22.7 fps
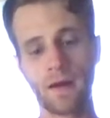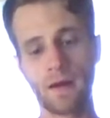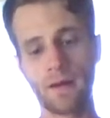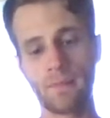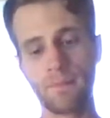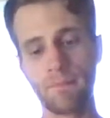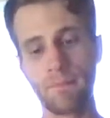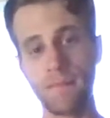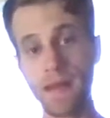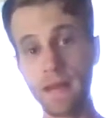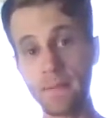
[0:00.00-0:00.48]

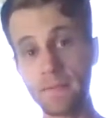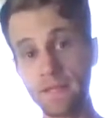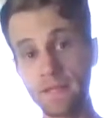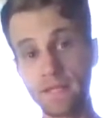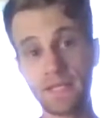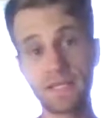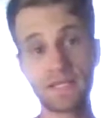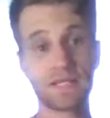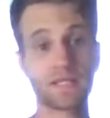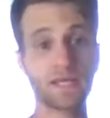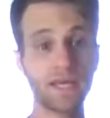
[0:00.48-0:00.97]
Maybe
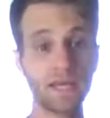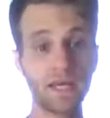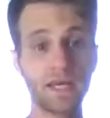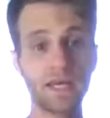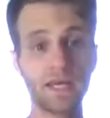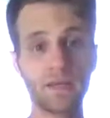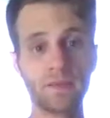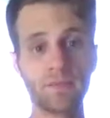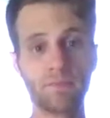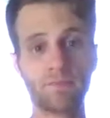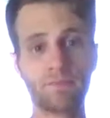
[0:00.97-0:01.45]
it
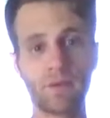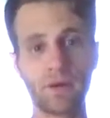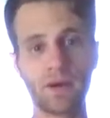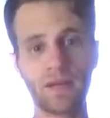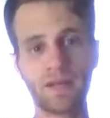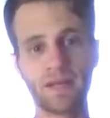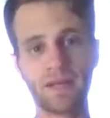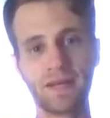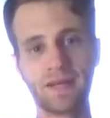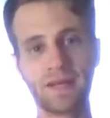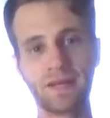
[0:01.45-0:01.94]
did, but
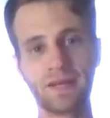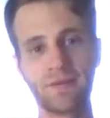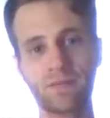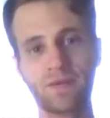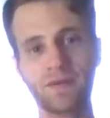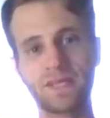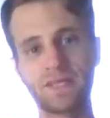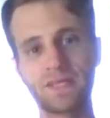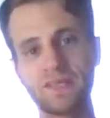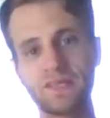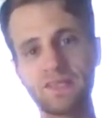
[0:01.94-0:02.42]

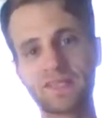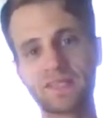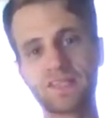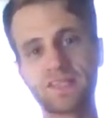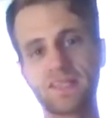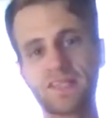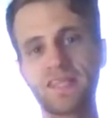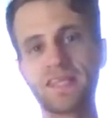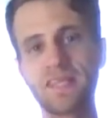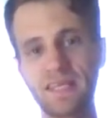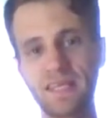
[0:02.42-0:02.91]
we can
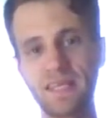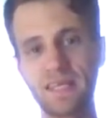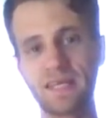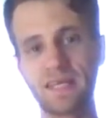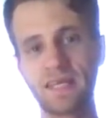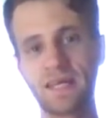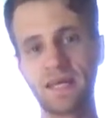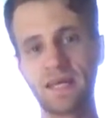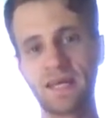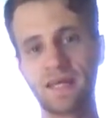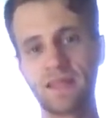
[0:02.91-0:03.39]
see
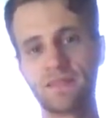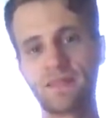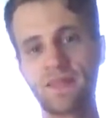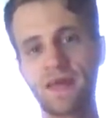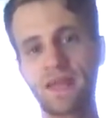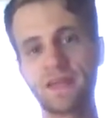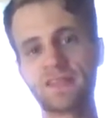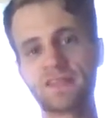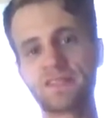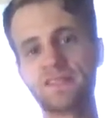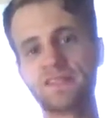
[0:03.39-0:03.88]
that
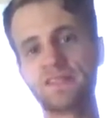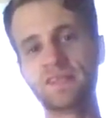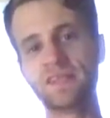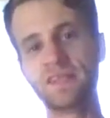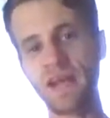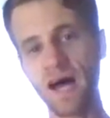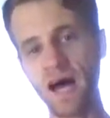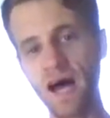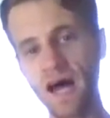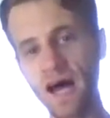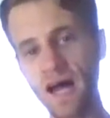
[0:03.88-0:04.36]
it's
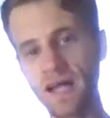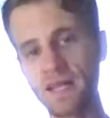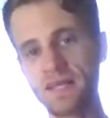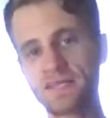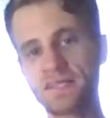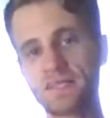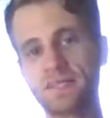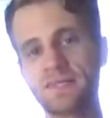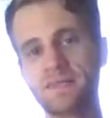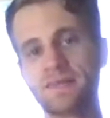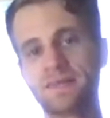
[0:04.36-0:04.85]
not
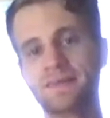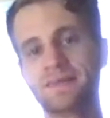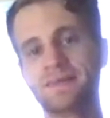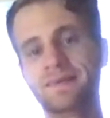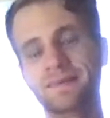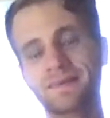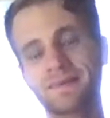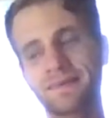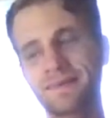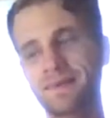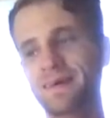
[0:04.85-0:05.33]

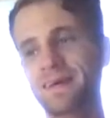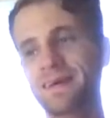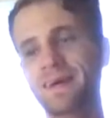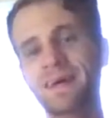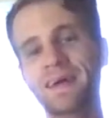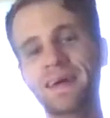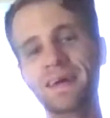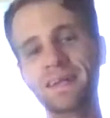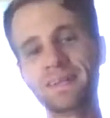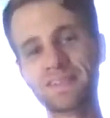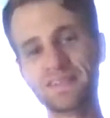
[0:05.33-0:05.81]

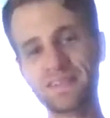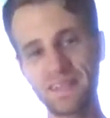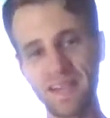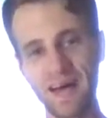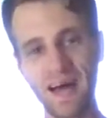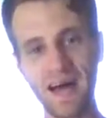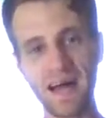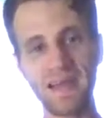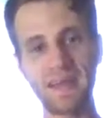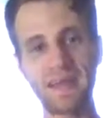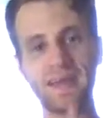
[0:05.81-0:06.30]
it's
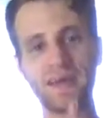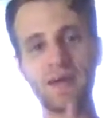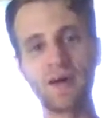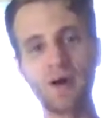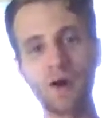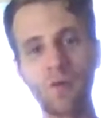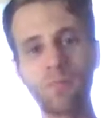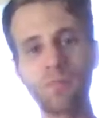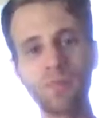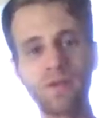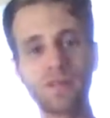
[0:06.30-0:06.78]
not
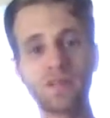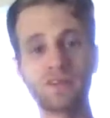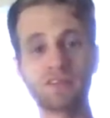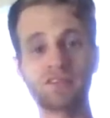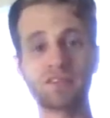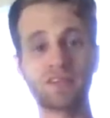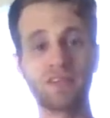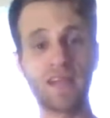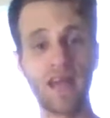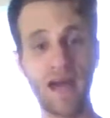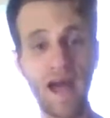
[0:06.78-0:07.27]
helping us
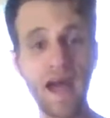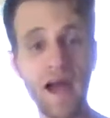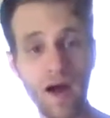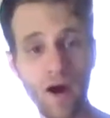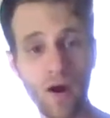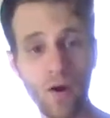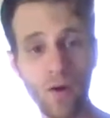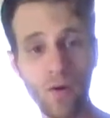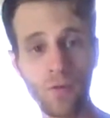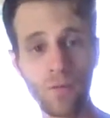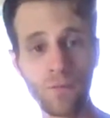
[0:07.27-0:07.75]

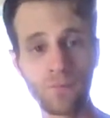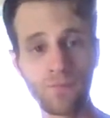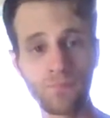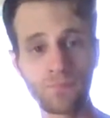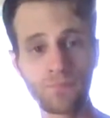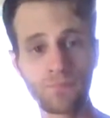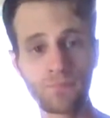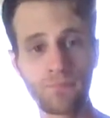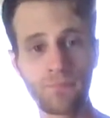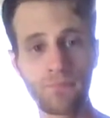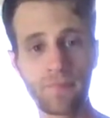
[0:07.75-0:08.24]
now,
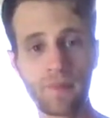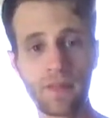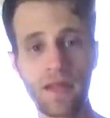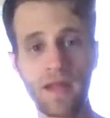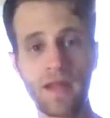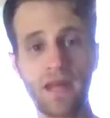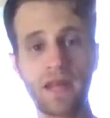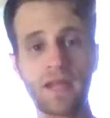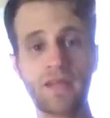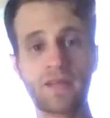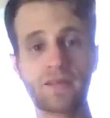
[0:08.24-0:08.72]

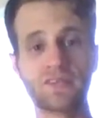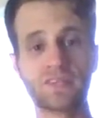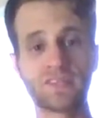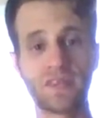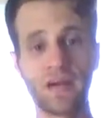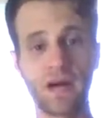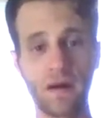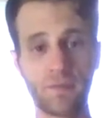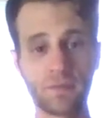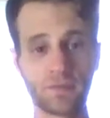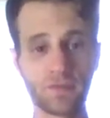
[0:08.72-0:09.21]
and it's
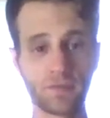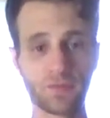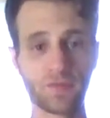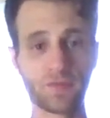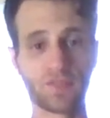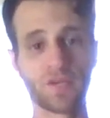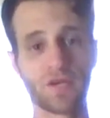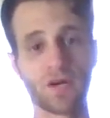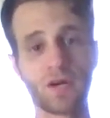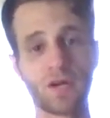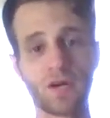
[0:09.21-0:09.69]
time to
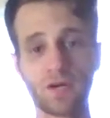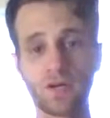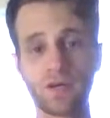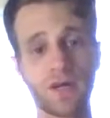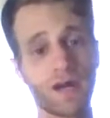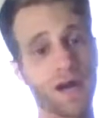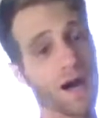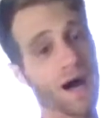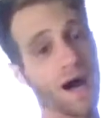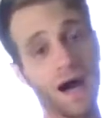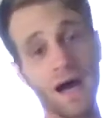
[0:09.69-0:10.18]
return.
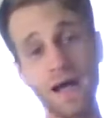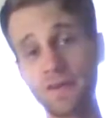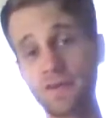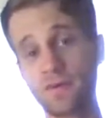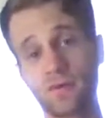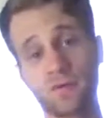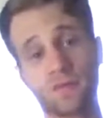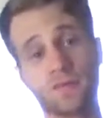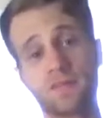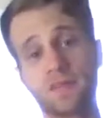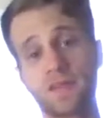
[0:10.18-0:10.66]
I
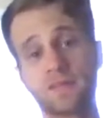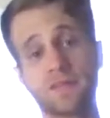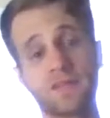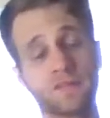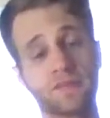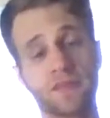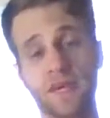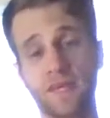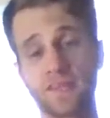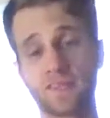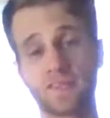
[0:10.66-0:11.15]
don't think that
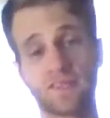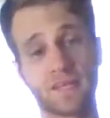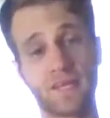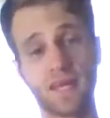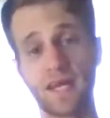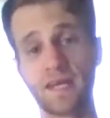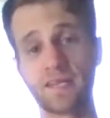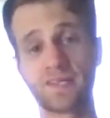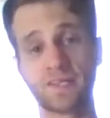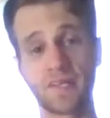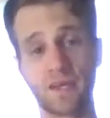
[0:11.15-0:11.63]
that's the
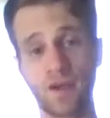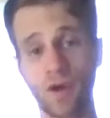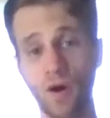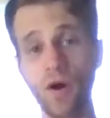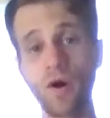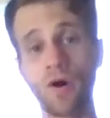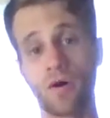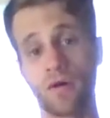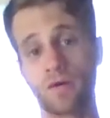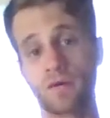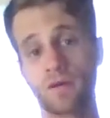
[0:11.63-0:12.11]
case at
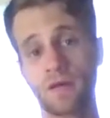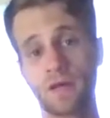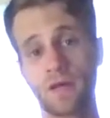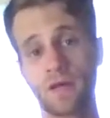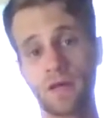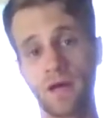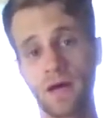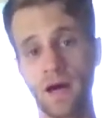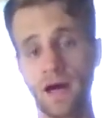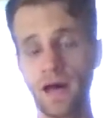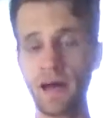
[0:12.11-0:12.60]
all.
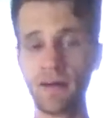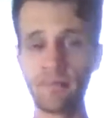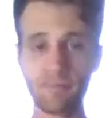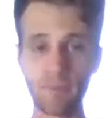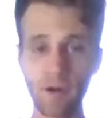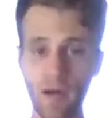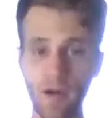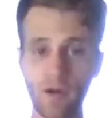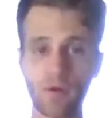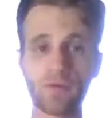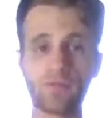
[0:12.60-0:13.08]
I have
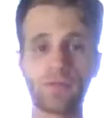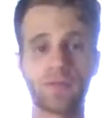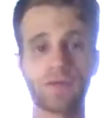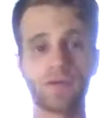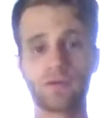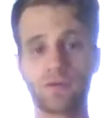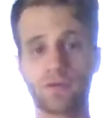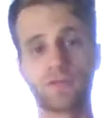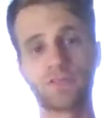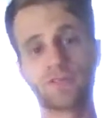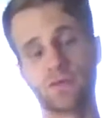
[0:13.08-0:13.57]
my own
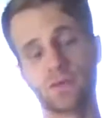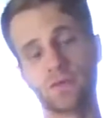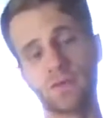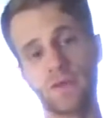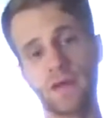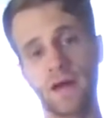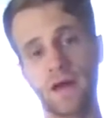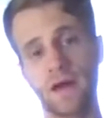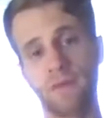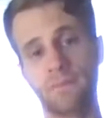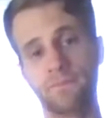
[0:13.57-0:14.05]
theories on
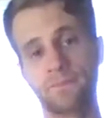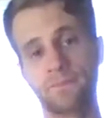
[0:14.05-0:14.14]
that.